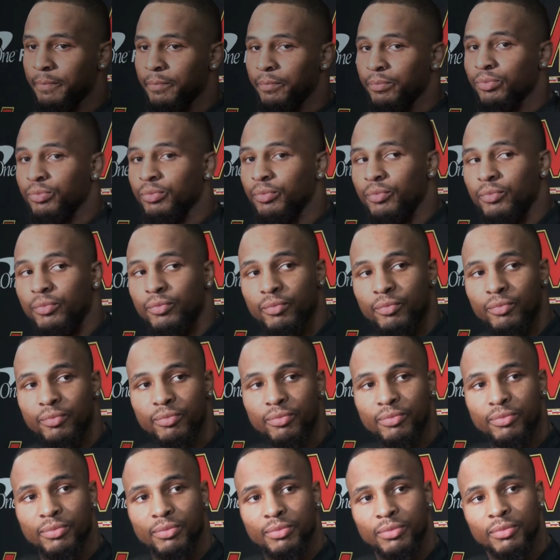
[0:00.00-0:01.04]
So what was the
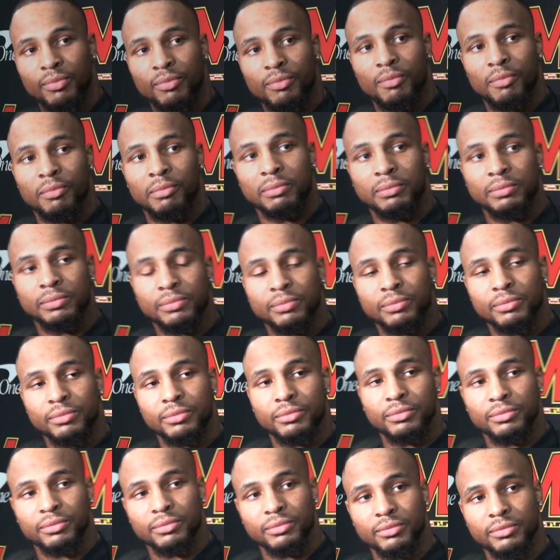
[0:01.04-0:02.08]
philosophy today on
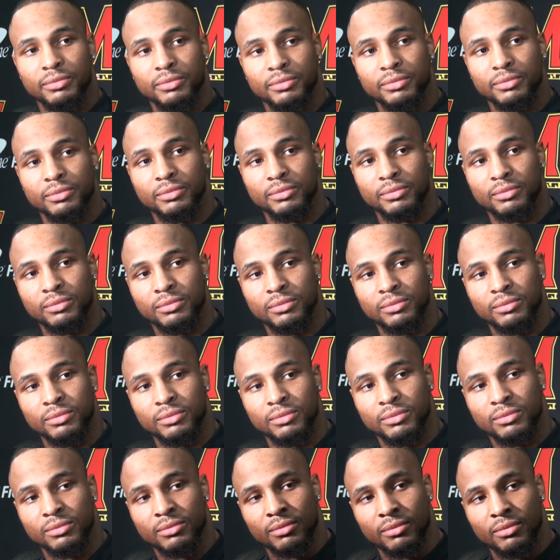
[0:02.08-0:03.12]
defense for you guys to
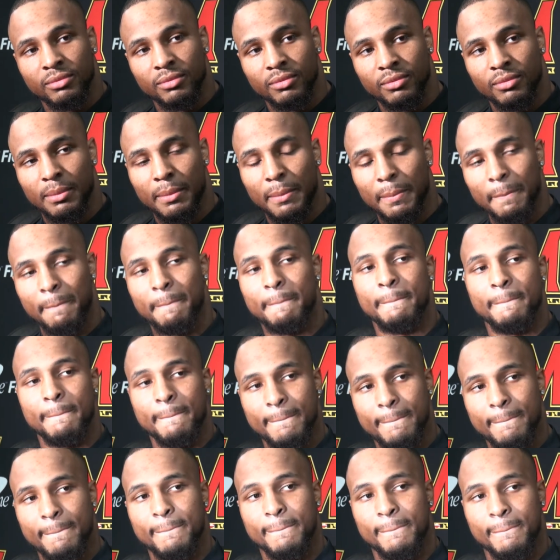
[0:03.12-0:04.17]
do such a great job?
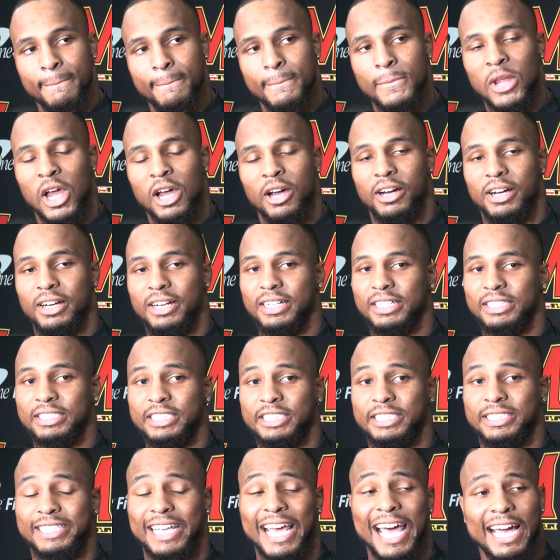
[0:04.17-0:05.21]
Uh,
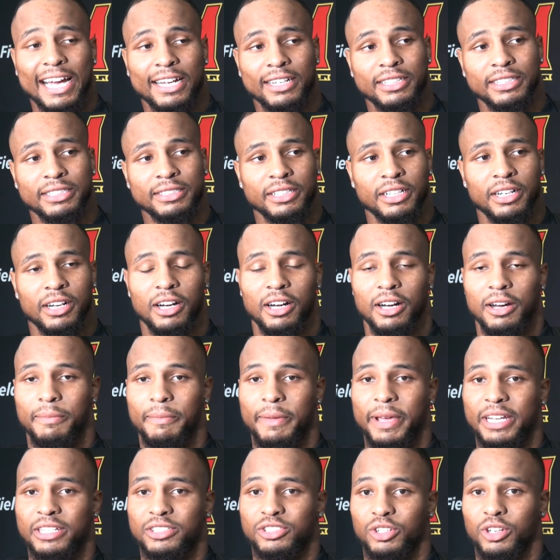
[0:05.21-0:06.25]
just tackling, uh,
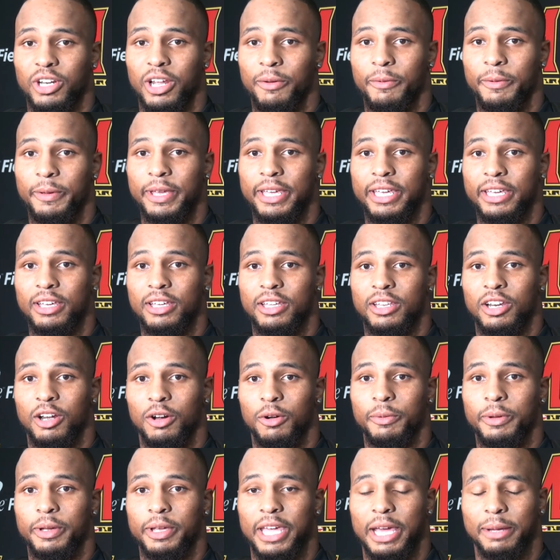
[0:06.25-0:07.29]
making sure that we, you know,
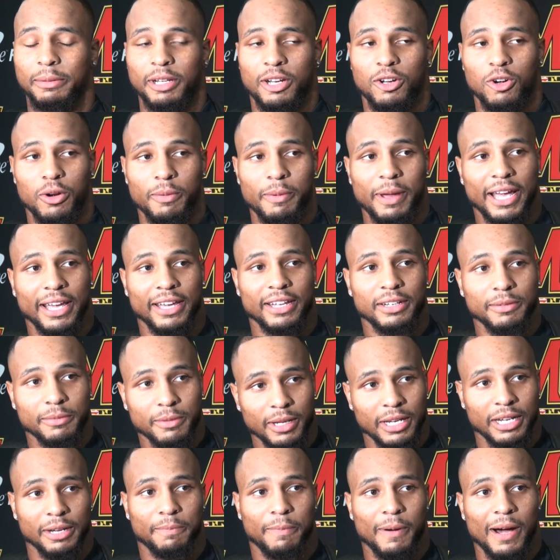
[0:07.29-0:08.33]
we kept the quarterback in the,
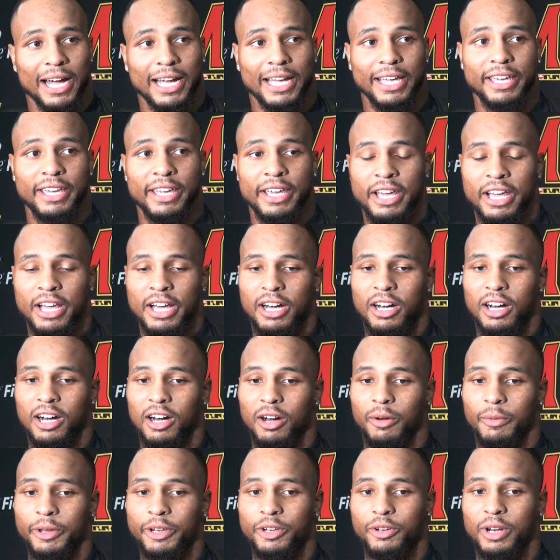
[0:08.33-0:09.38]
in the pocket. Uh,
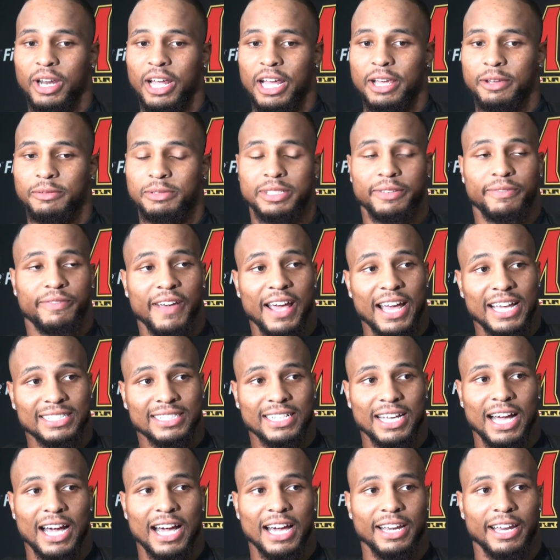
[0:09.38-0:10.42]
we knew that he was a fast
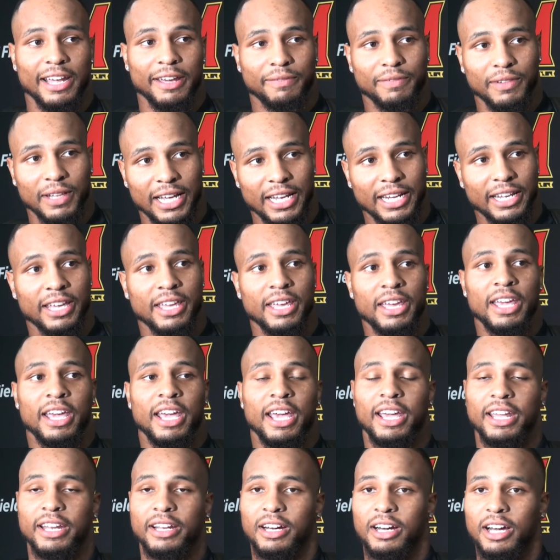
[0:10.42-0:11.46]
guy and athletic,
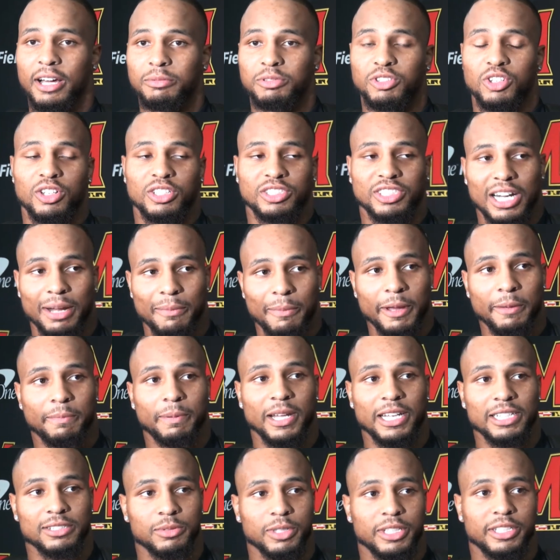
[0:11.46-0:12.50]
and uh, he was going to try to make
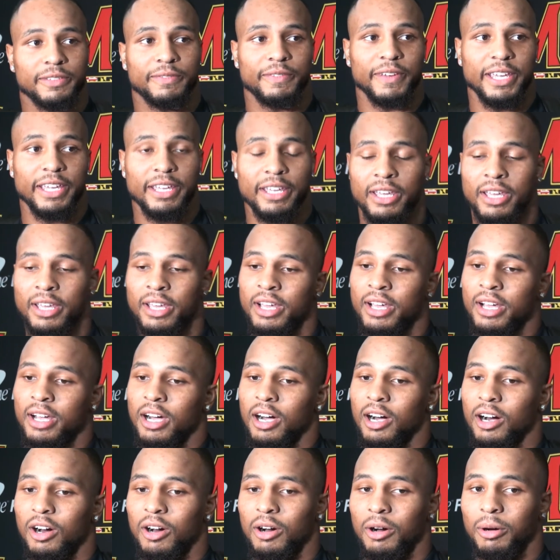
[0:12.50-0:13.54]
plays with his feet
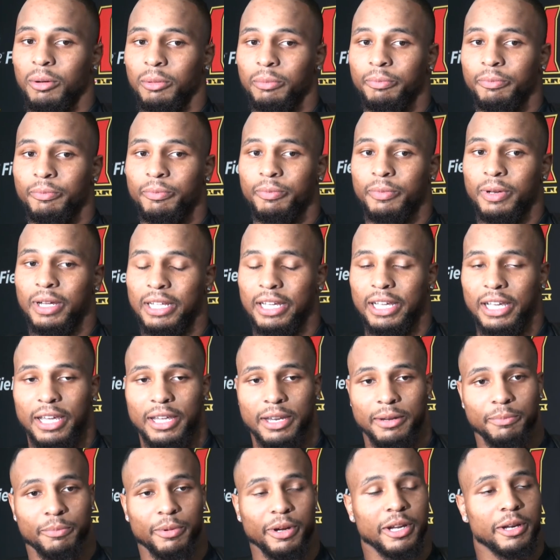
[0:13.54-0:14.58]
um,
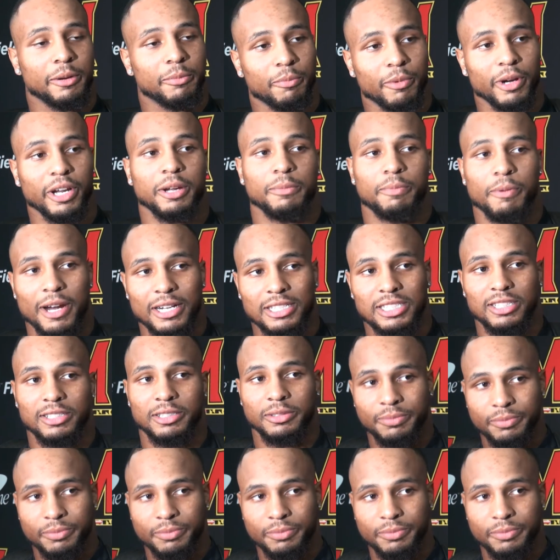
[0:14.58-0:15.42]
and bring bring pressure.